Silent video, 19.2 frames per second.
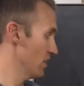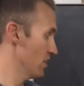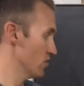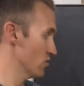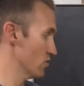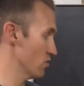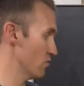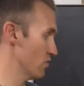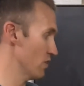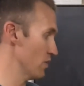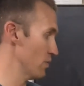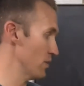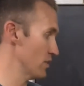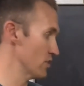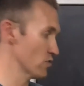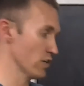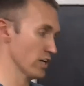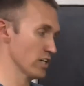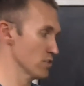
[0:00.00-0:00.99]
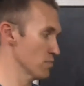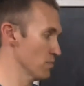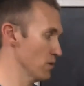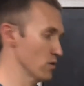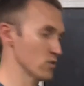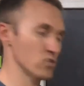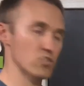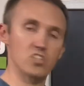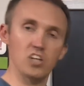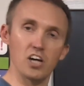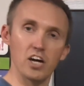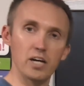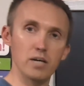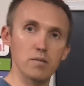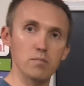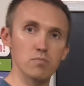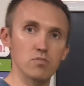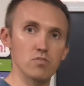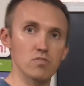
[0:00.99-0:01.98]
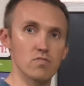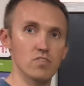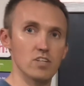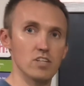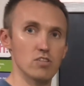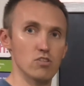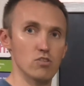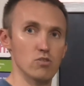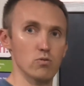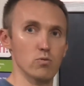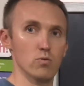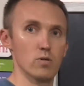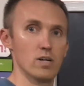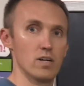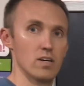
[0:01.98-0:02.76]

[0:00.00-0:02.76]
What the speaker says: So V1 transpose times V2.